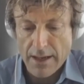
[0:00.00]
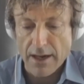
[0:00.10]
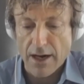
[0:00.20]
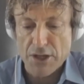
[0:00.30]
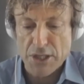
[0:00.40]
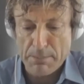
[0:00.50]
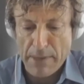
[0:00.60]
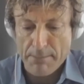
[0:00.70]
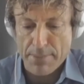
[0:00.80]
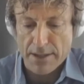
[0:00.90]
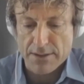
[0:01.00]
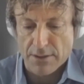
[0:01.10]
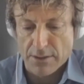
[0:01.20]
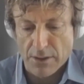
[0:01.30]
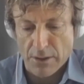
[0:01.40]
large impacts
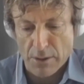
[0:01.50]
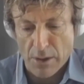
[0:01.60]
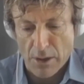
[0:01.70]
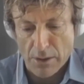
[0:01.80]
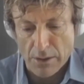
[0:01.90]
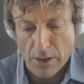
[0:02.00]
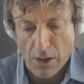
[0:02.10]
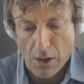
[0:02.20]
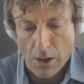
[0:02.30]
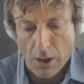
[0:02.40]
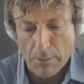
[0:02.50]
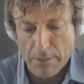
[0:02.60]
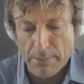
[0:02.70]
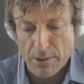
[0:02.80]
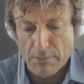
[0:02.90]

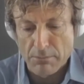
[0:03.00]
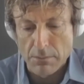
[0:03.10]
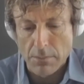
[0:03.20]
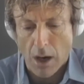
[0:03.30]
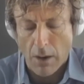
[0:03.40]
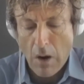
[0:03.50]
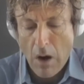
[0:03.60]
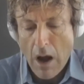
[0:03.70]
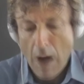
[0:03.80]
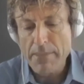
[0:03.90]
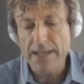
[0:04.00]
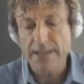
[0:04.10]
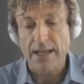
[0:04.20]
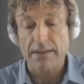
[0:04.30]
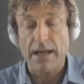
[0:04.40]
on people mobility.
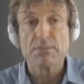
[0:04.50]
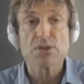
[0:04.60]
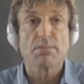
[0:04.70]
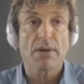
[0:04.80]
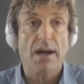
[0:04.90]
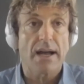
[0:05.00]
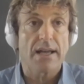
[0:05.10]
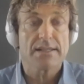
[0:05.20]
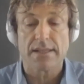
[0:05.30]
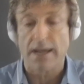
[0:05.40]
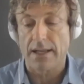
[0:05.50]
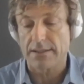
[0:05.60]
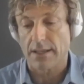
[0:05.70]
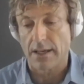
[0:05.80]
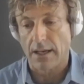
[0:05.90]
And I'm surprised that
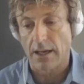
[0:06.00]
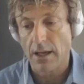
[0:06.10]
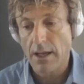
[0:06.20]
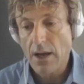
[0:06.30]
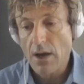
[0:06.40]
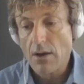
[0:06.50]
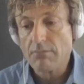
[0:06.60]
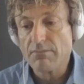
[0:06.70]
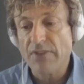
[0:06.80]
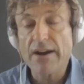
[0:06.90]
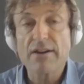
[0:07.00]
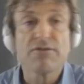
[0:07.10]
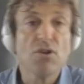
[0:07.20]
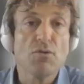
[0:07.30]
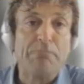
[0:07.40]
very
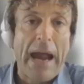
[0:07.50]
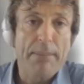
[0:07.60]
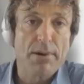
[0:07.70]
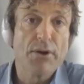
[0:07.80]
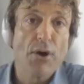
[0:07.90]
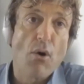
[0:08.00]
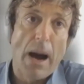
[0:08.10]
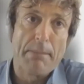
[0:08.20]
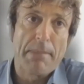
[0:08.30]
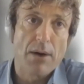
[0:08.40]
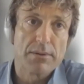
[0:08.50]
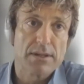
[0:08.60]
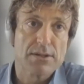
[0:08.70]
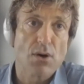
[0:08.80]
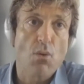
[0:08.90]
few people know about
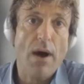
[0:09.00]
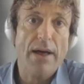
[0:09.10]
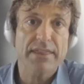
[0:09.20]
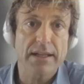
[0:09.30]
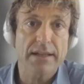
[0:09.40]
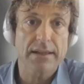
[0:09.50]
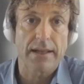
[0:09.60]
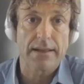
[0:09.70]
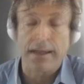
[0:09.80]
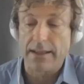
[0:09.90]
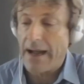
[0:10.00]
it. So one thing that